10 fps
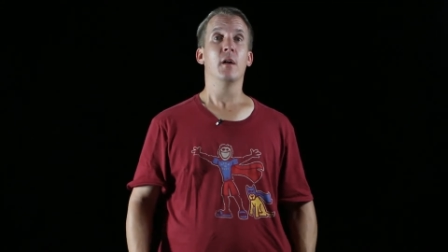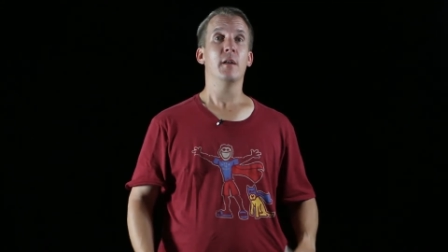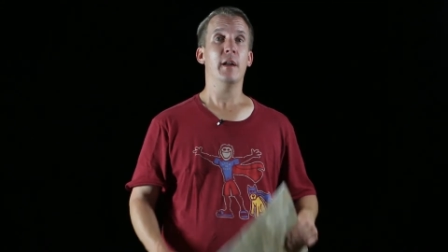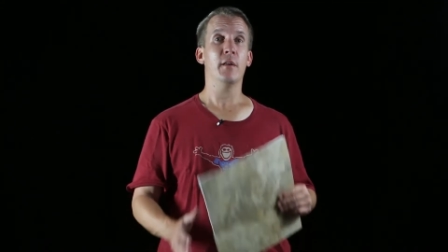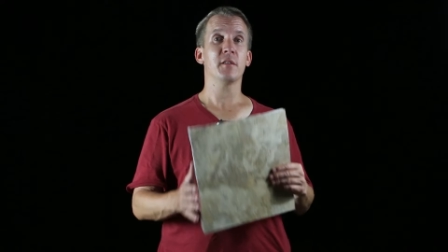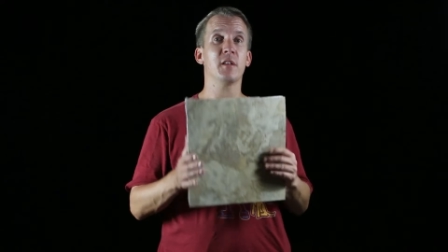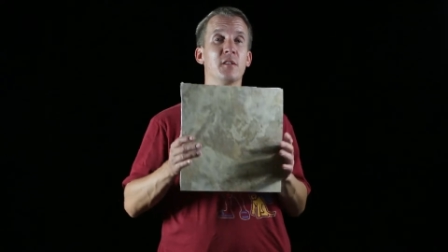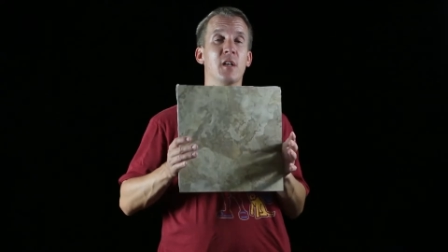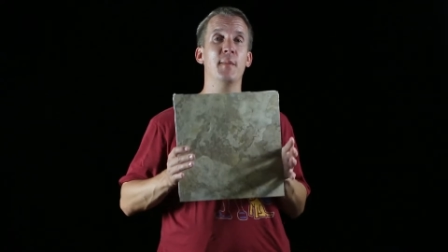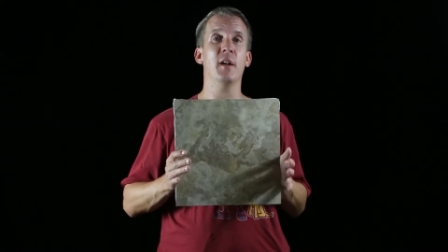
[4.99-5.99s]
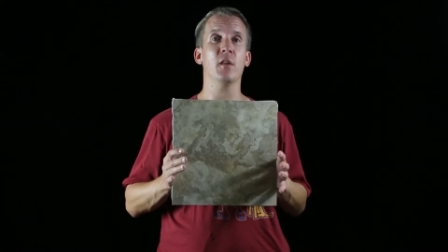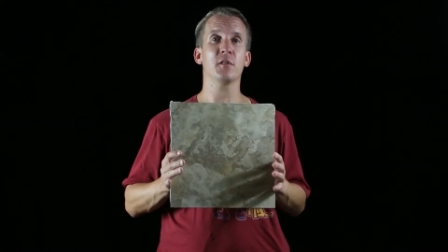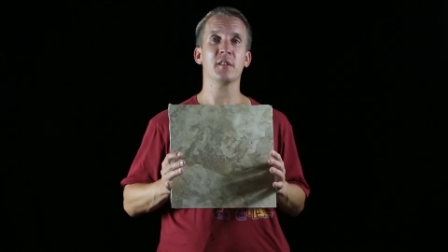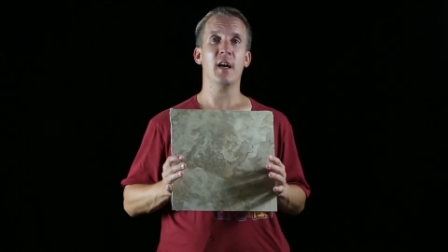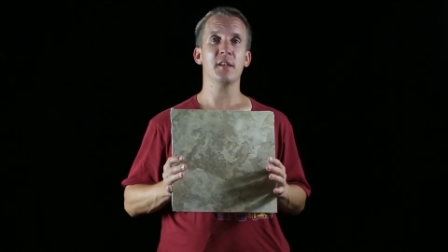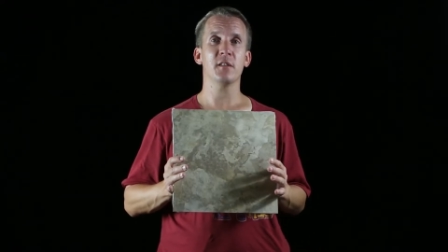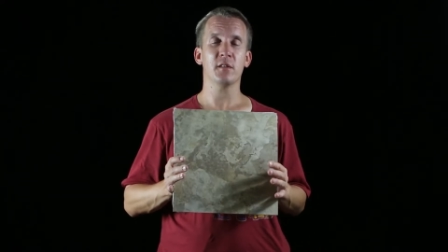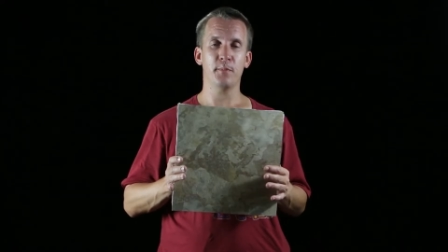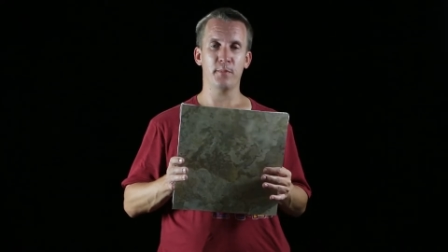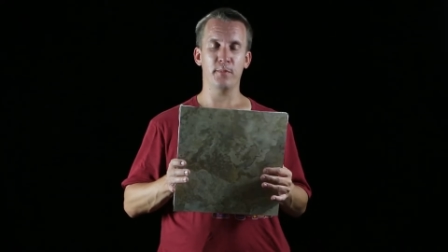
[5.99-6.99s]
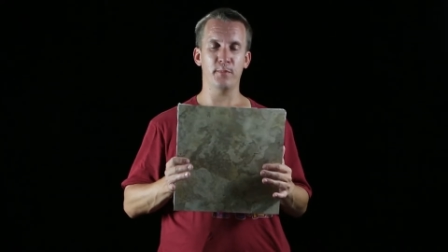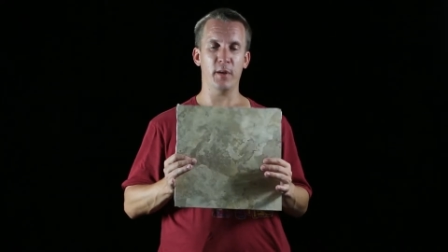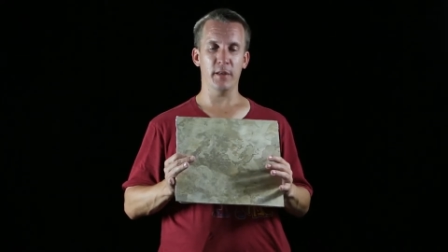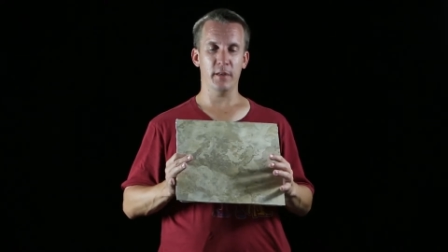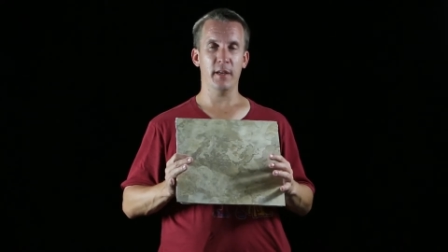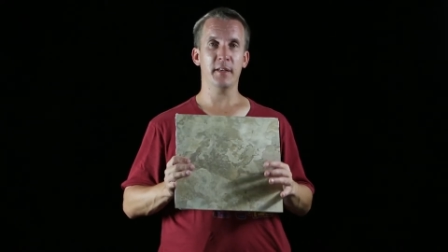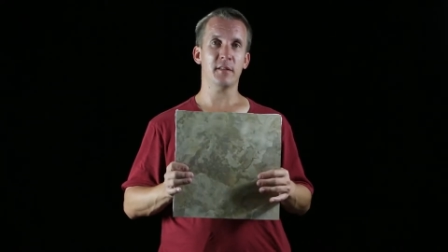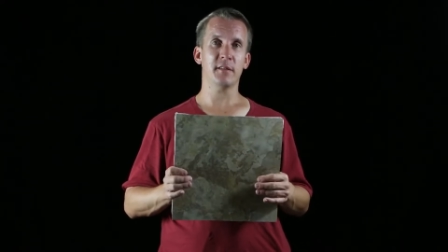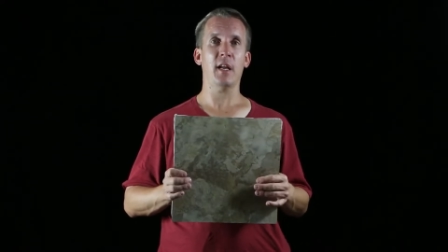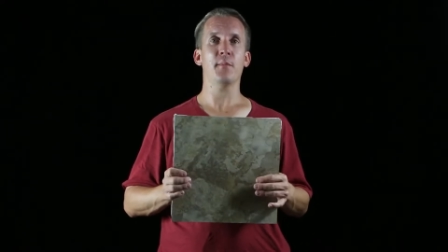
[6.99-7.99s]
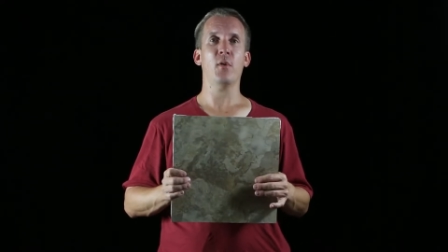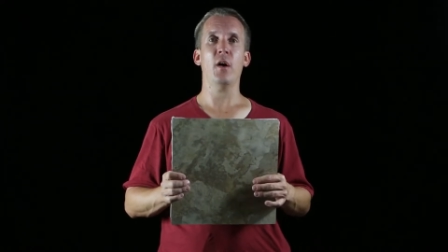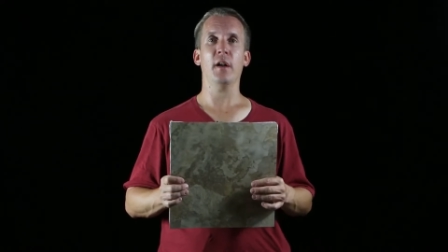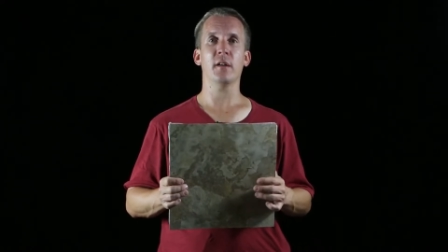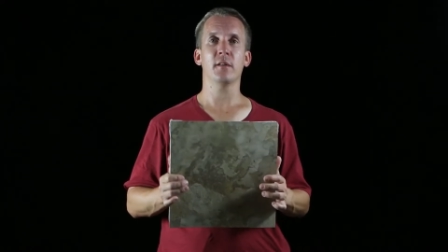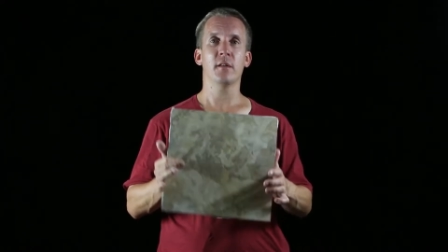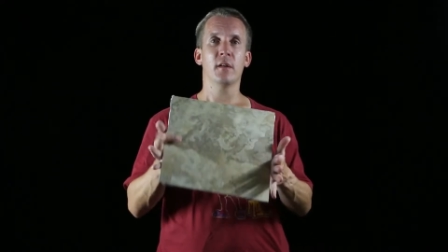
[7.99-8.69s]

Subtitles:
Now this does come in other sizes, but it's the same product.